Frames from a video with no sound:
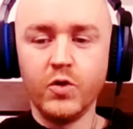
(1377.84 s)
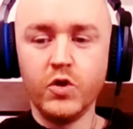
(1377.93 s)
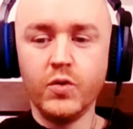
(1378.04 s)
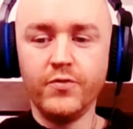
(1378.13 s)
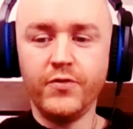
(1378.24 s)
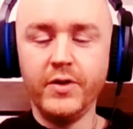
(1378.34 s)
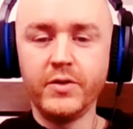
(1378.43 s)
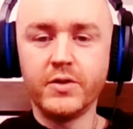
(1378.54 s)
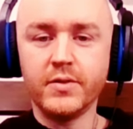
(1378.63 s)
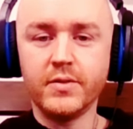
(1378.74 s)
Which one
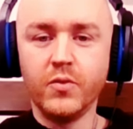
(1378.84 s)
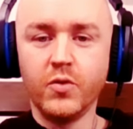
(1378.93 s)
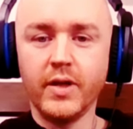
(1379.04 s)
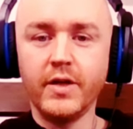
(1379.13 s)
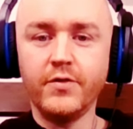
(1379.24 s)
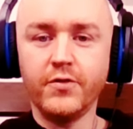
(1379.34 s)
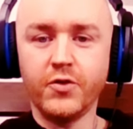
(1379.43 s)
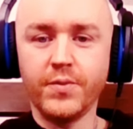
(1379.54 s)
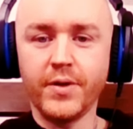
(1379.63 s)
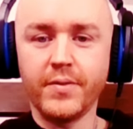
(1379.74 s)
feels more
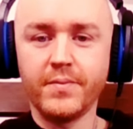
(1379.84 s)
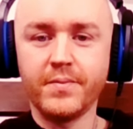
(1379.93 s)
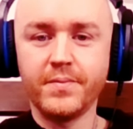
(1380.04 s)
life-affirming?